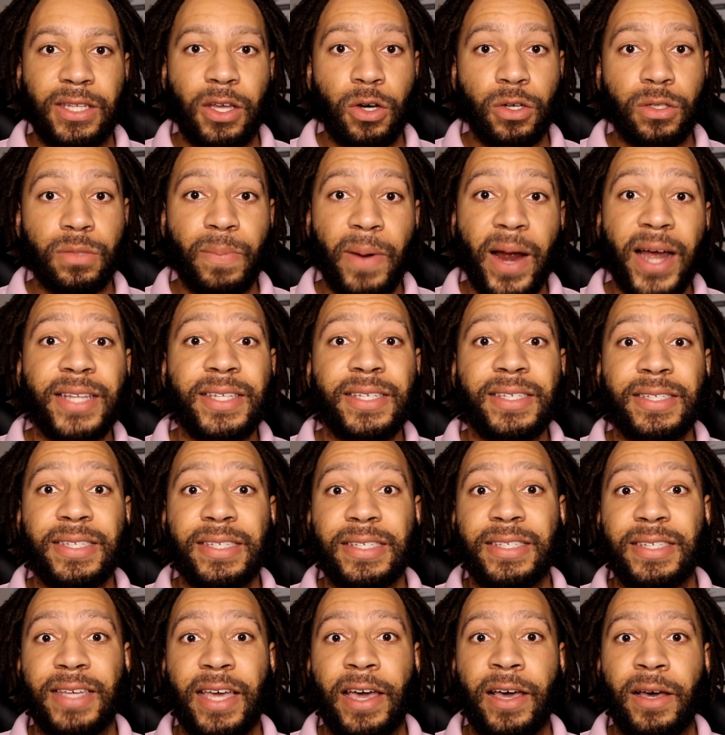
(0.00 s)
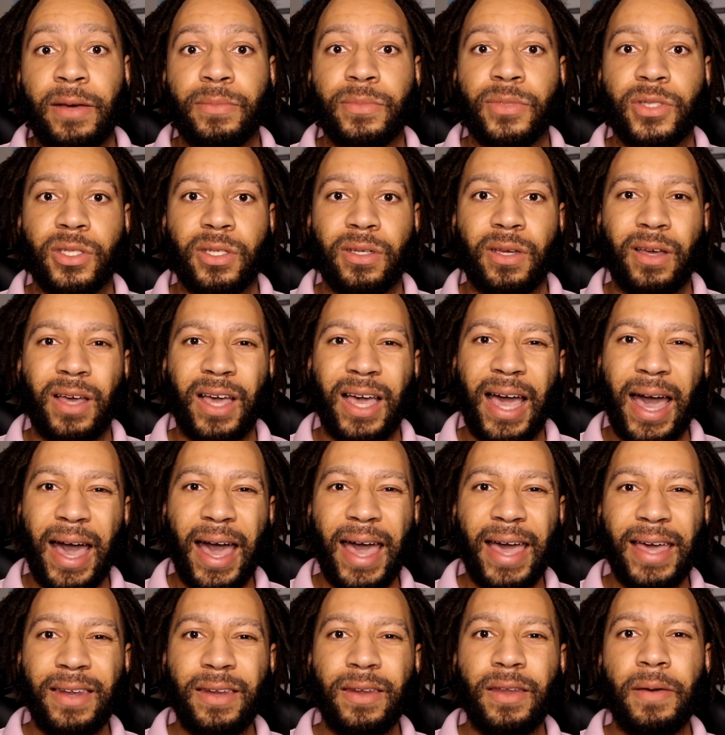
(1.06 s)
those practice exams
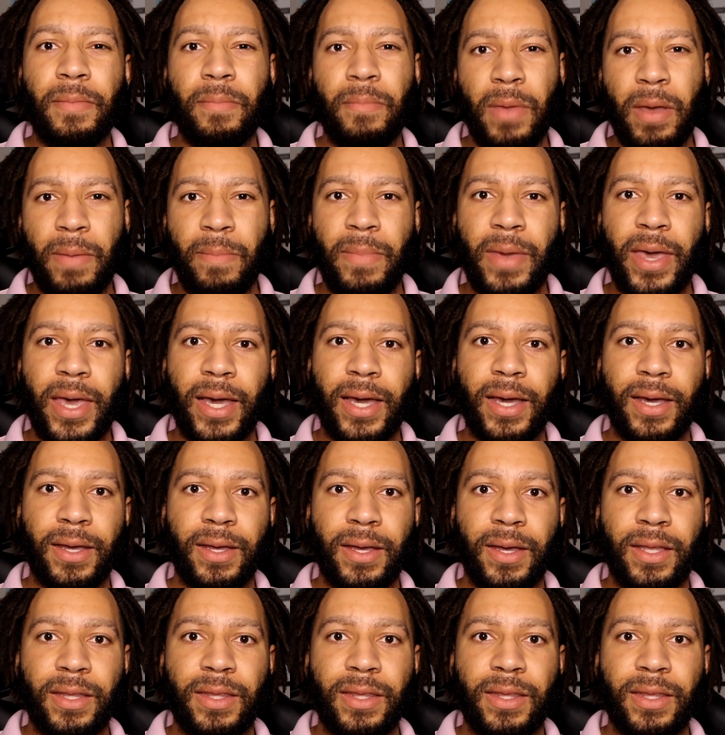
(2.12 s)
kind of mimic